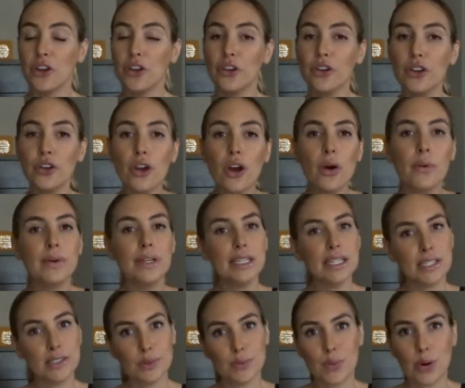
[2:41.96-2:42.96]
no one
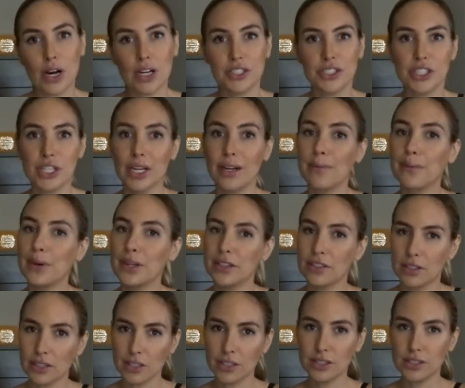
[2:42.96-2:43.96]
is watching what
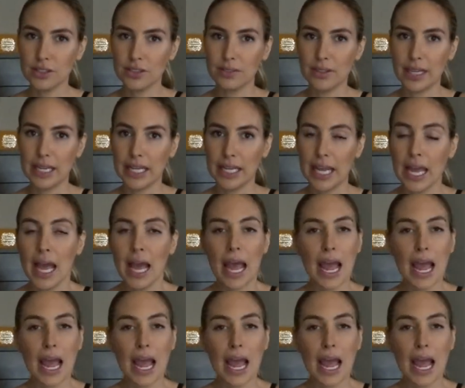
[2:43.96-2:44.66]
you're doing.